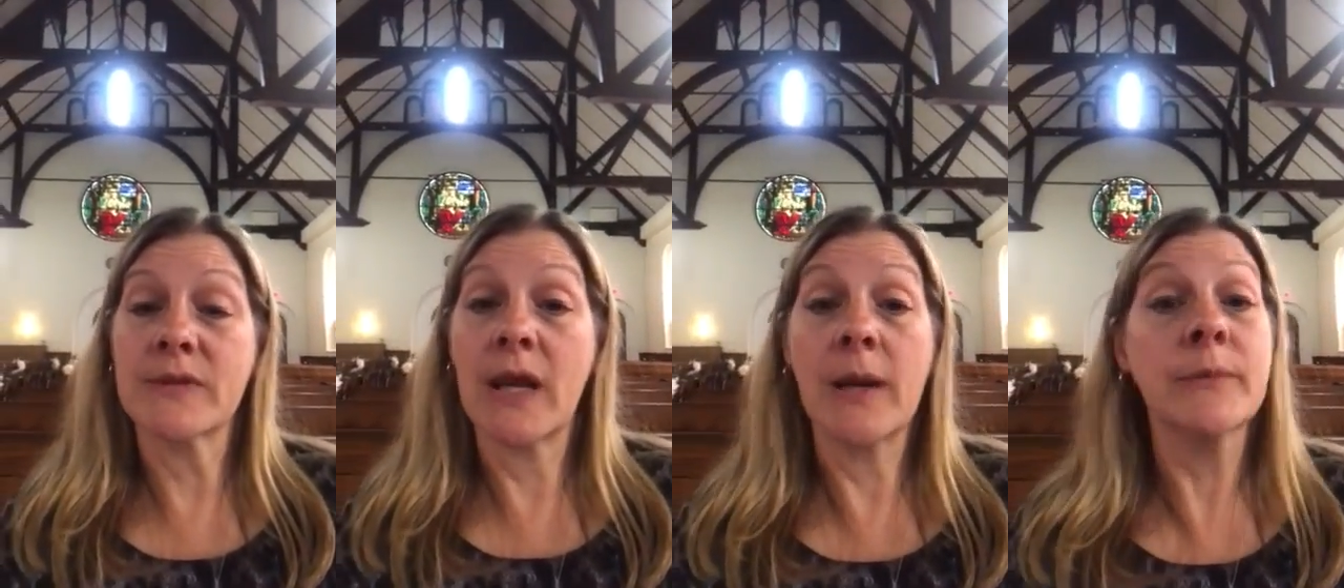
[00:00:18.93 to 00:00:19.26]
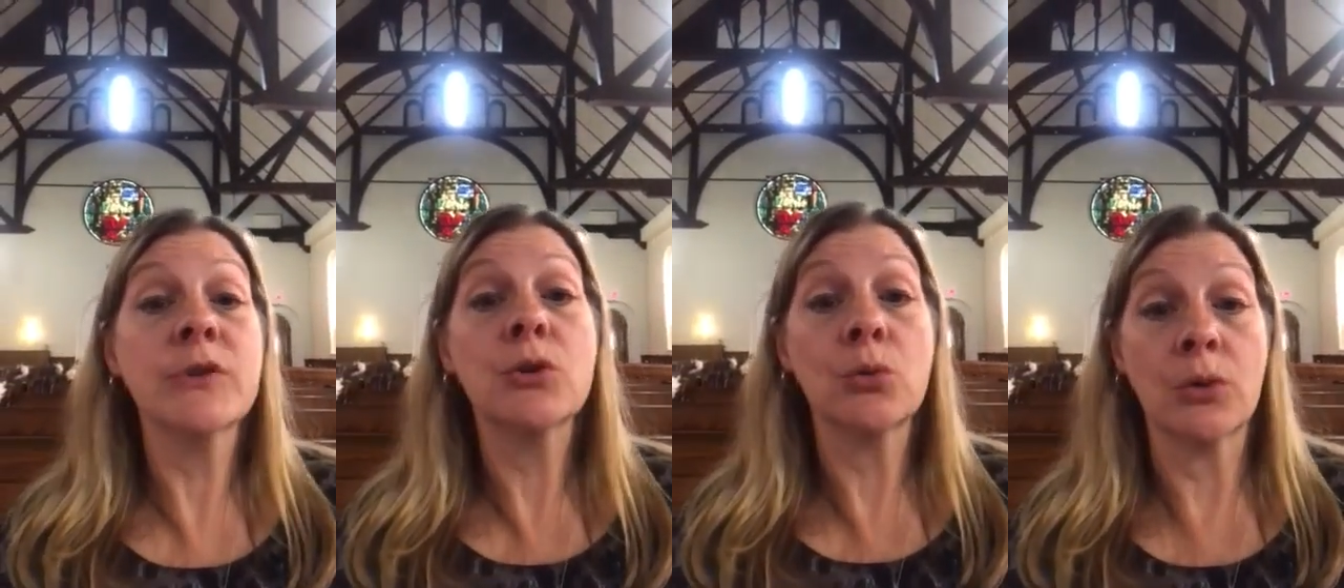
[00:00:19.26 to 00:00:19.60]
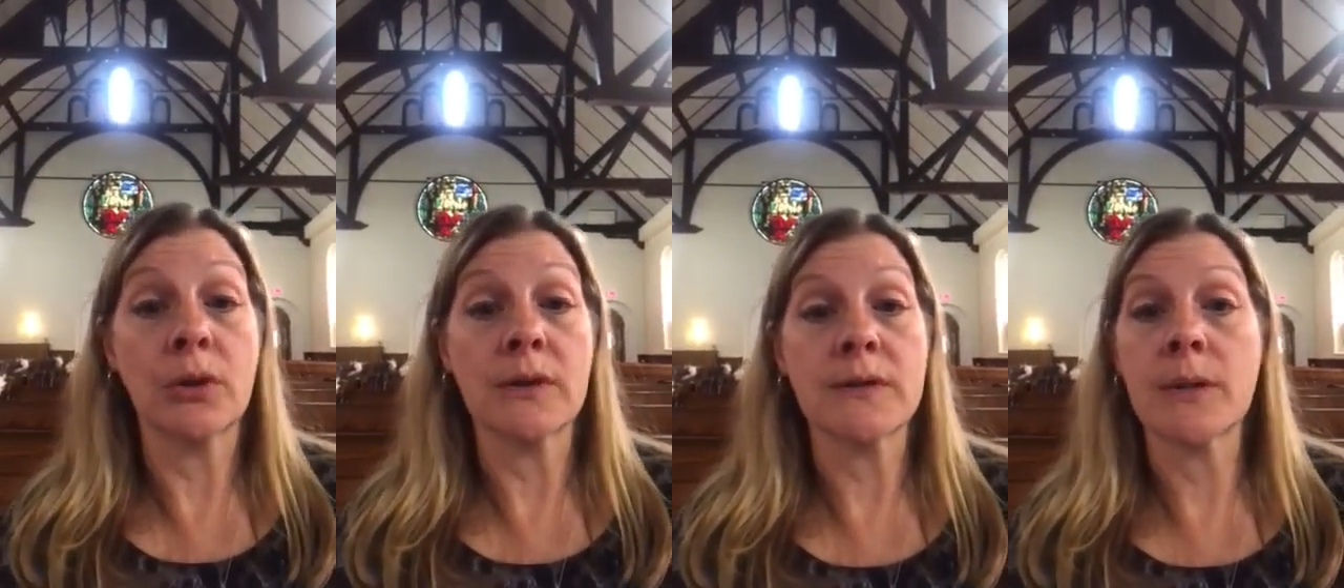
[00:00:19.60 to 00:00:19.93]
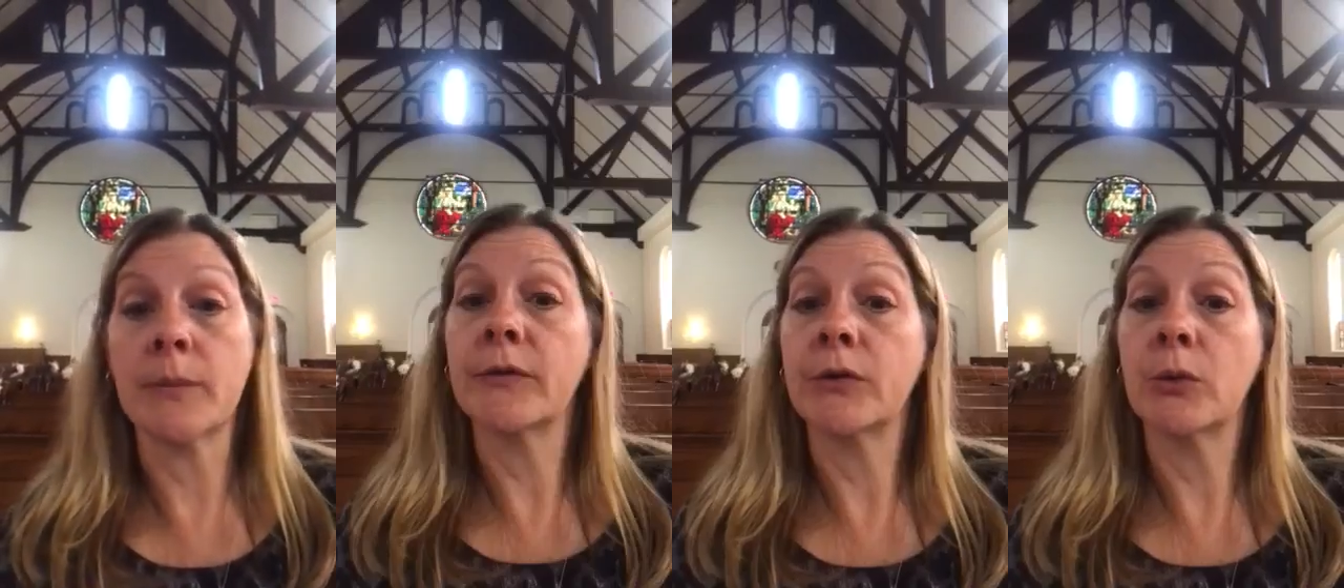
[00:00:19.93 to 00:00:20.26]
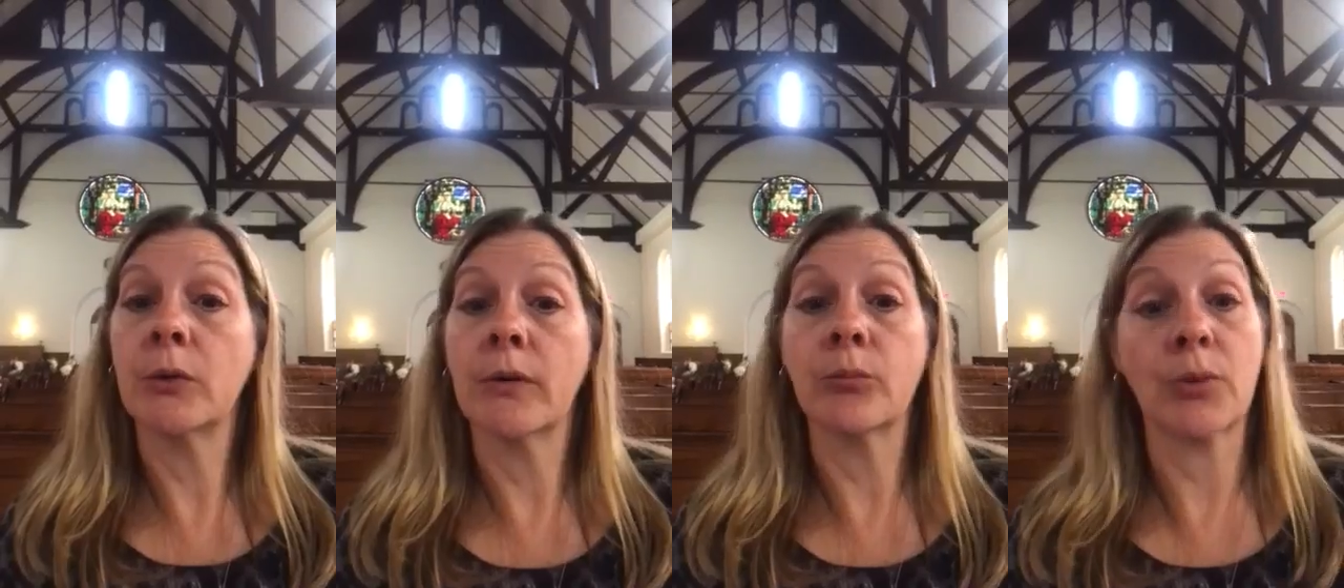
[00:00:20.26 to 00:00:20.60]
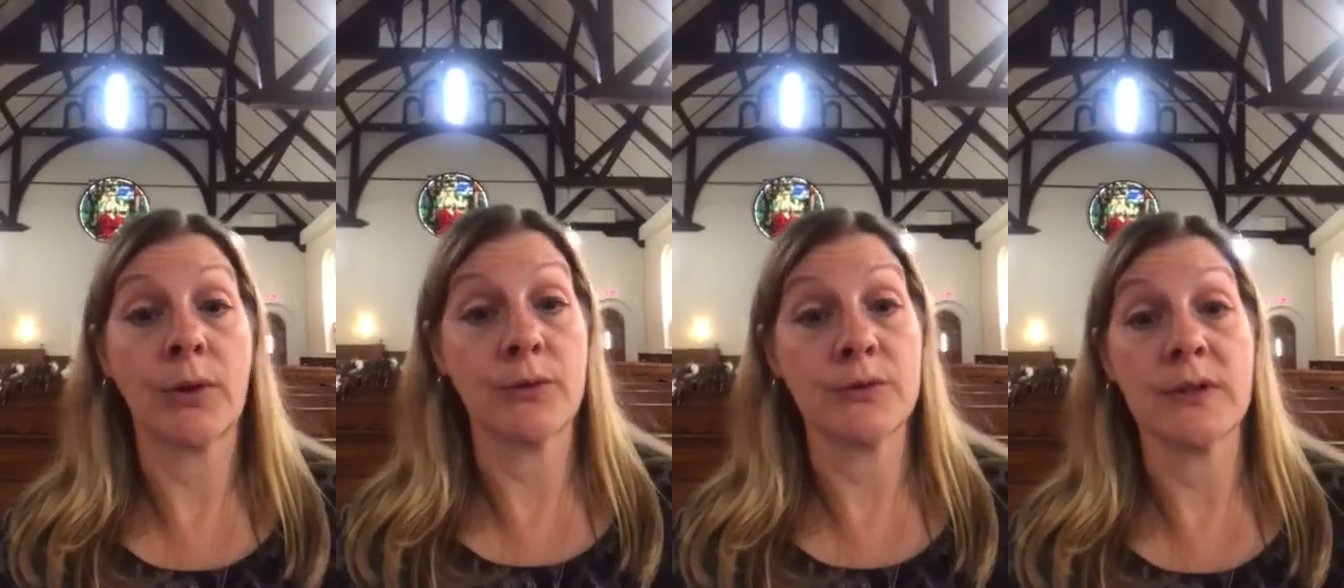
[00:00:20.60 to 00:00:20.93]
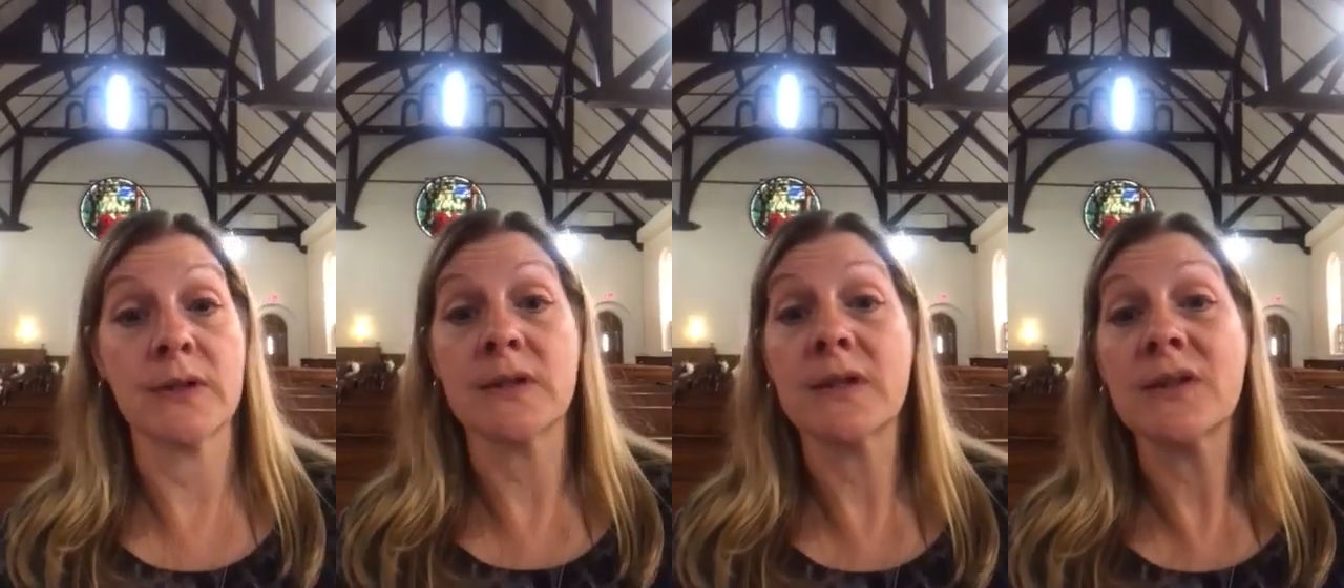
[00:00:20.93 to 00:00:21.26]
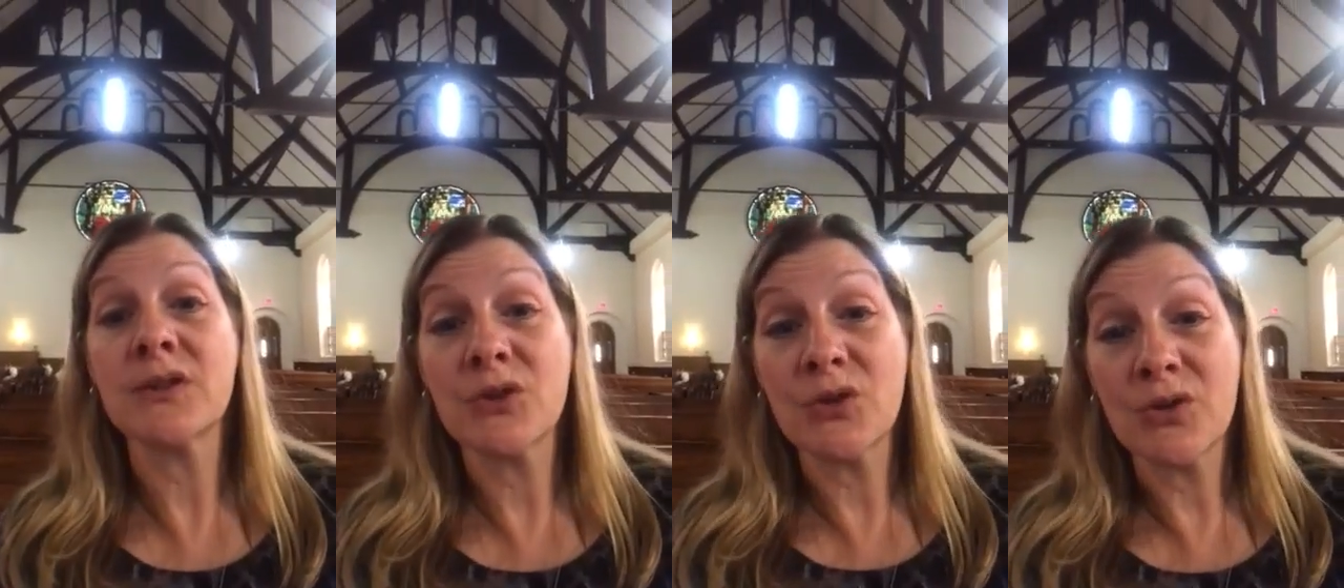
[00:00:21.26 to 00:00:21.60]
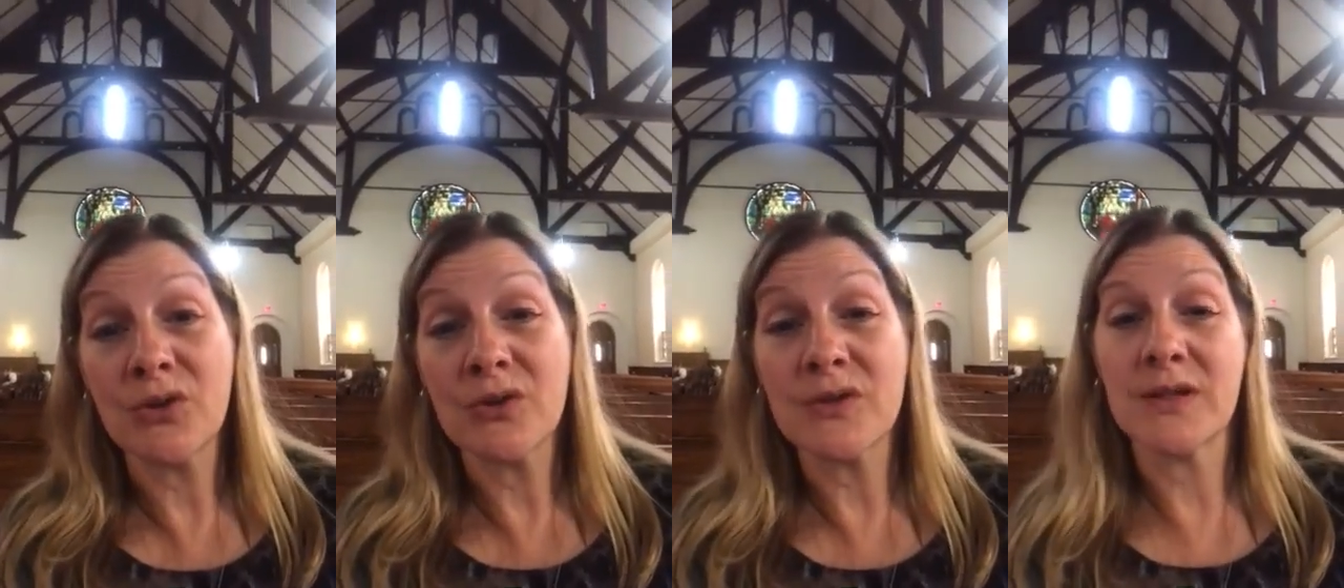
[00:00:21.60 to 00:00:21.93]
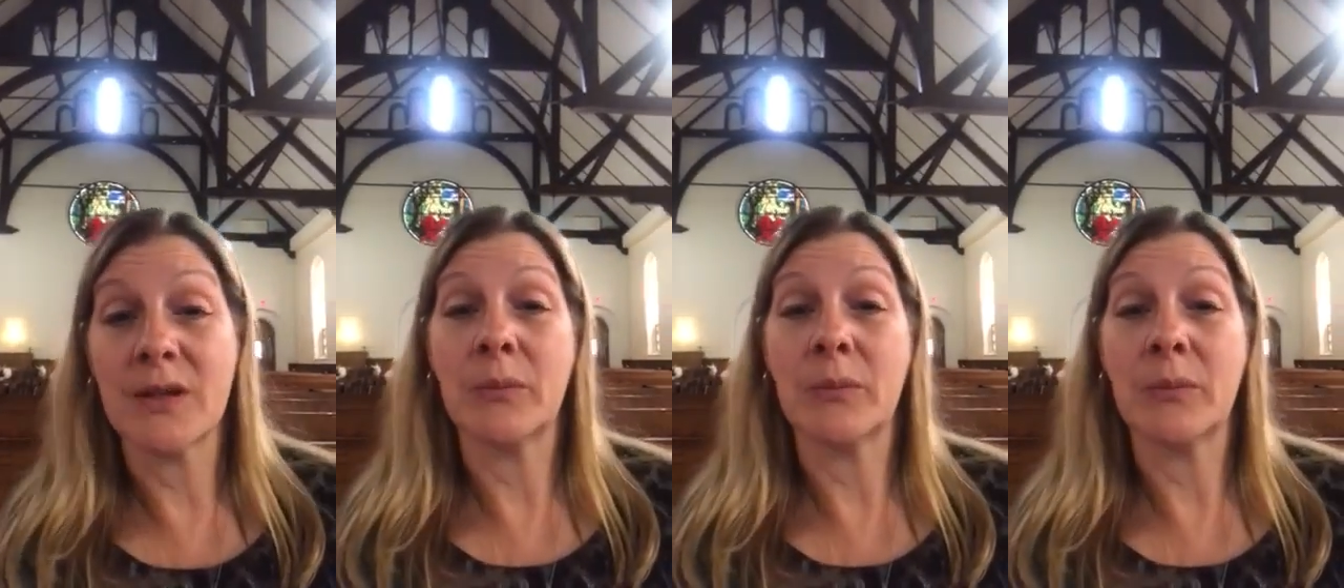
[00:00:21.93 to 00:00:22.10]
I'm sure some of you have brothers and sisters,